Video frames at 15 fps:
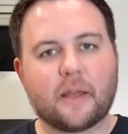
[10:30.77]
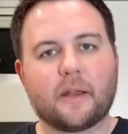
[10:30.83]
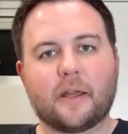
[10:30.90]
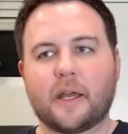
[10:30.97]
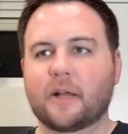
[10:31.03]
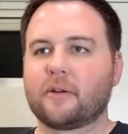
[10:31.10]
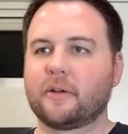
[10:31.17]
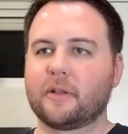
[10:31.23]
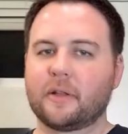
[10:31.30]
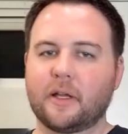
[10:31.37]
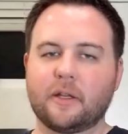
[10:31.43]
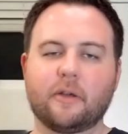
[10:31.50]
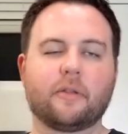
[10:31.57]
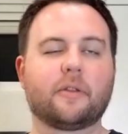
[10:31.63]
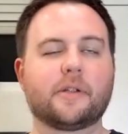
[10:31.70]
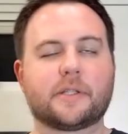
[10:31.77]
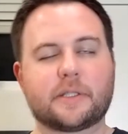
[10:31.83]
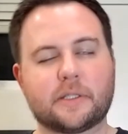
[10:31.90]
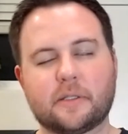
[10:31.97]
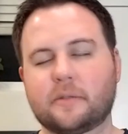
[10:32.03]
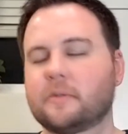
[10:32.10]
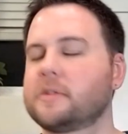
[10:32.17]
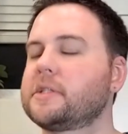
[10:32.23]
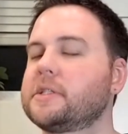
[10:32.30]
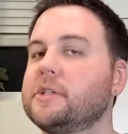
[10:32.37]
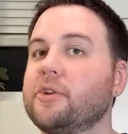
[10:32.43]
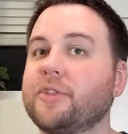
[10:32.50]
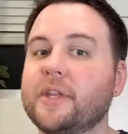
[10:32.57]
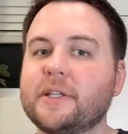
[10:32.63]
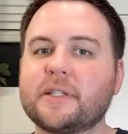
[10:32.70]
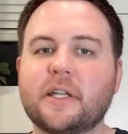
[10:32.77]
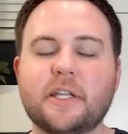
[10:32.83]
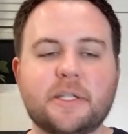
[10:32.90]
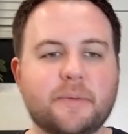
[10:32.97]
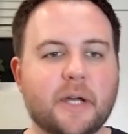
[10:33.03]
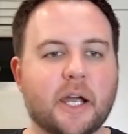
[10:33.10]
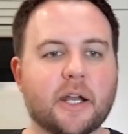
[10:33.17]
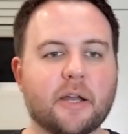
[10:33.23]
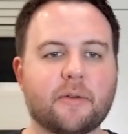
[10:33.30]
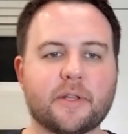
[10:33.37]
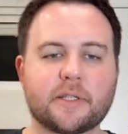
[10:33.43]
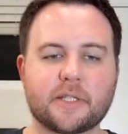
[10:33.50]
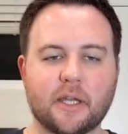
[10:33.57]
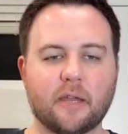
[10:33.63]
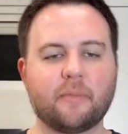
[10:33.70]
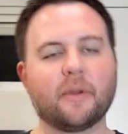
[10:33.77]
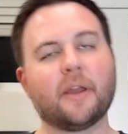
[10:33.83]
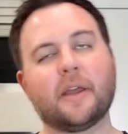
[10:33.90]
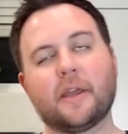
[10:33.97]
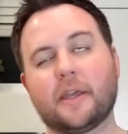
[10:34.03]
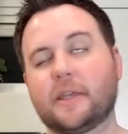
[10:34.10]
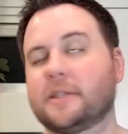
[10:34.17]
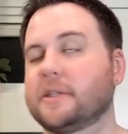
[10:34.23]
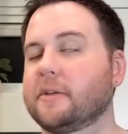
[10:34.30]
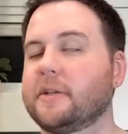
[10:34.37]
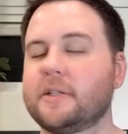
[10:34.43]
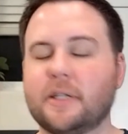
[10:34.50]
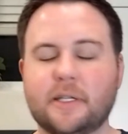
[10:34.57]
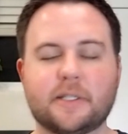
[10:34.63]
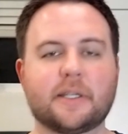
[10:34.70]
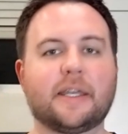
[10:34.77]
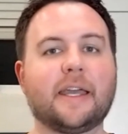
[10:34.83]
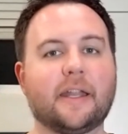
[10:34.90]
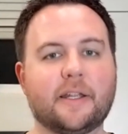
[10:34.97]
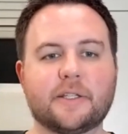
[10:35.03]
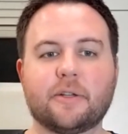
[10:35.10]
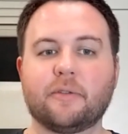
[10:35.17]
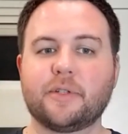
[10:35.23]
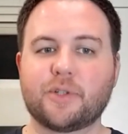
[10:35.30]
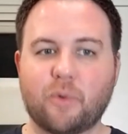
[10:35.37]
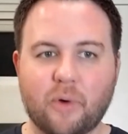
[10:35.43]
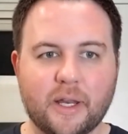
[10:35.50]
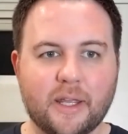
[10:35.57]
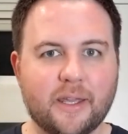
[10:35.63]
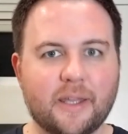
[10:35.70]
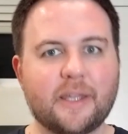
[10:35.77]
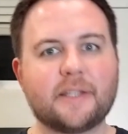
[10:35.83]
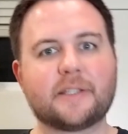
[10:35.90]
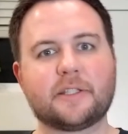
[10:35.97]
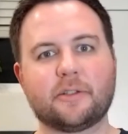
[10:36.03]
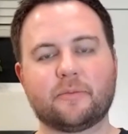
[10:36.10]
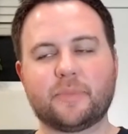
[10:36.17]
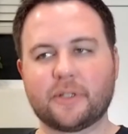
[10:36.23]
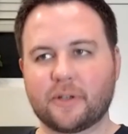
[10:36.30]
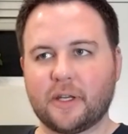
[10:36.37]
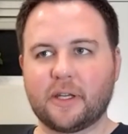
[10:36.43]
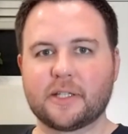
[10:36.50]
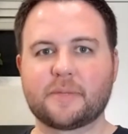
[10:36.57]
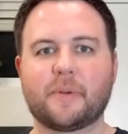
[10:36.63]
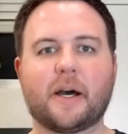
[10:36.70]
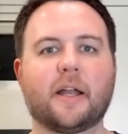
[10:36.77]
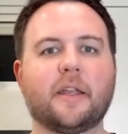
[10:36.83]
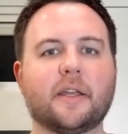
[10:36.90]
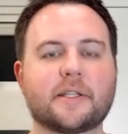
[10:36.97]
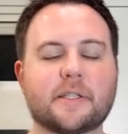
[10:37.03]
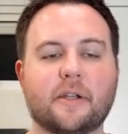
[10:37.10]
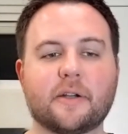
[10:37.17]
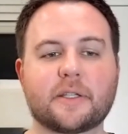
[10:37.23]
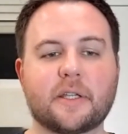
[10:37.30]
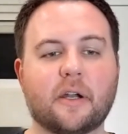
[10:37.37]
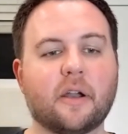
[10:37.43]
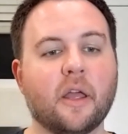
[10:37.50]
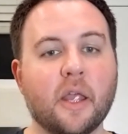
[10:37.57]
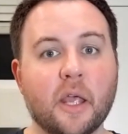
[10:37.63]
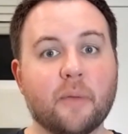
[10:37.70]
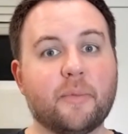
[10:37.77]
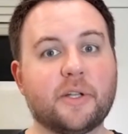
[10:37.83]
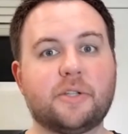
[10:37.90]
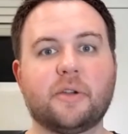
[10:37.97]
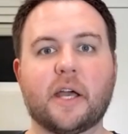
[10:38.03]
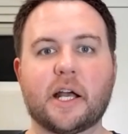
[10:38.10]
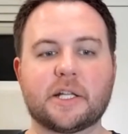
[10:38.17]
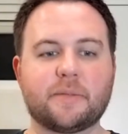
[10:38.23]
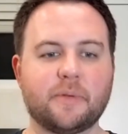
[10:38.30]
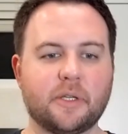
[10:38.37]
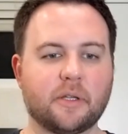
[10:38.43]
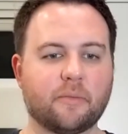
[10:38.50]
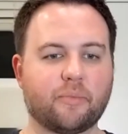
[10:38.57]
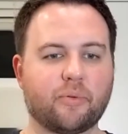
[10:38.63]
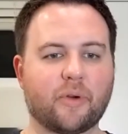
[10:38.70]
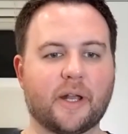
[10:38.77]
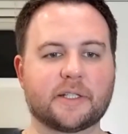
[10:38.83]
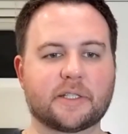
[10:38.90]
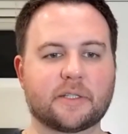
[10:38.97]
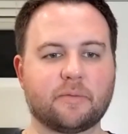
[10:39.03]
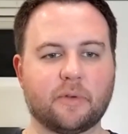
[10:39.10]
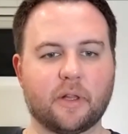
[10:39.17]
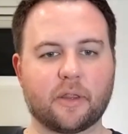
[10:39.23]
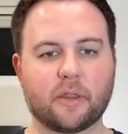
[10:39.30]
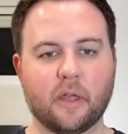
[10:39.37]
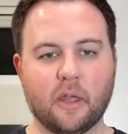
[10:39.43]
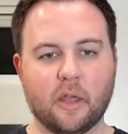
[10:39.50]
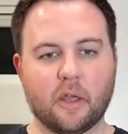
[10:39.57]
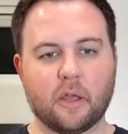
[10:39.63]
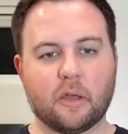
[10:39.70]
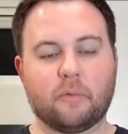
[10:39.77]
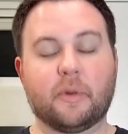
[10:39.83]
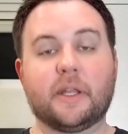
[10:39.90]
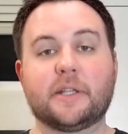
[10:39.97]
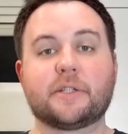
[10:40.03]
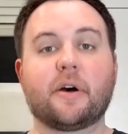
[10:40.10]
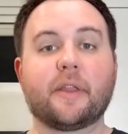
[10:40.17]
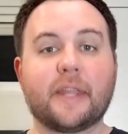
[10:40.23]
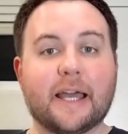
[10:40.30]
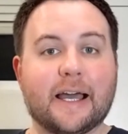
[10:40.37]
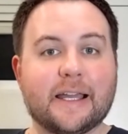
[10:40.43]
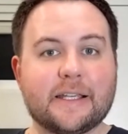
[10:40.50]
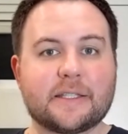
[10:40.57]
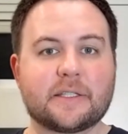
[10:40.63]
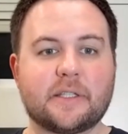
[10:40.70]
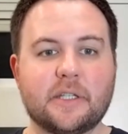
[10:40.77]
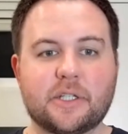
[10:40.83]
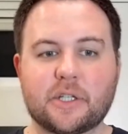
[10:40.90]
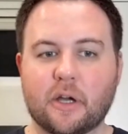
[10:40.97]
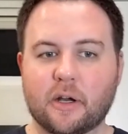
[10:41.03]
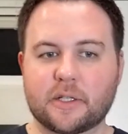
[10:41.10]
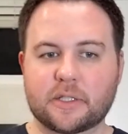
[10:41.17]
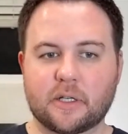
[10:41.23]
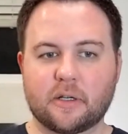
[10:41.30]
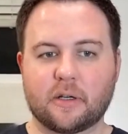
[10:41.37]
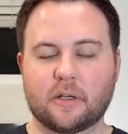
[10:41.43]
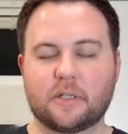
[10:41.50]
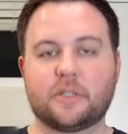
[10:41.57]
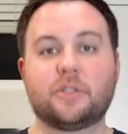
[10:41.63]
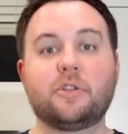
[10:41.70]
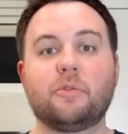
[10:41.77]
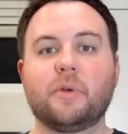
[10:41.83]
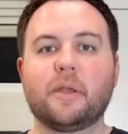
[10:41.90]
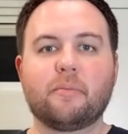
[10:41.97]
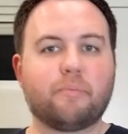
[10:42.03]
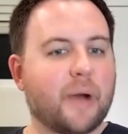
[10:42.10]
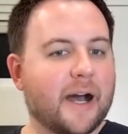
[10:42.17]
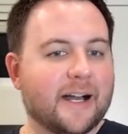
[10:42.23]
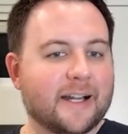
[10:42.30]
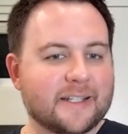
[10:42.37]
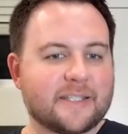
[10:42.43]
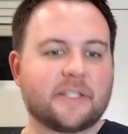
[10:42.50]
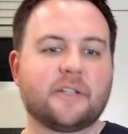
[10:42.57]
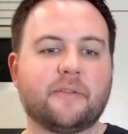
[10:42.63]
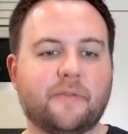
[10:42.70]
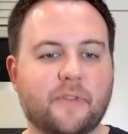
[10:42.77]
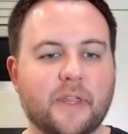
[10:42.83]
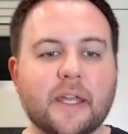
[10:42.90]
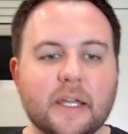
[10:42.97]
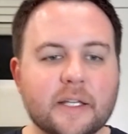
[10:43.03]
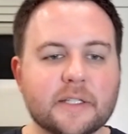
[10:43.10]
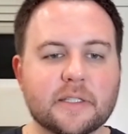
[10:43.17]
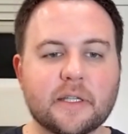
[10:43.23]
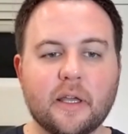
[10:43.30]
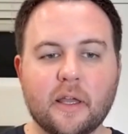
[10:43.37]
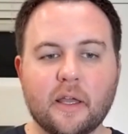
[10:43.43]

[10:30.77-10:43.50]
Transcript: Eklund, I know there's still things that need to be ironed out with this game. He's only 20. He's still building his body, et cetera, et cetera. But you have to be impressed with when he's on the ice, the Sharks are doing positive things.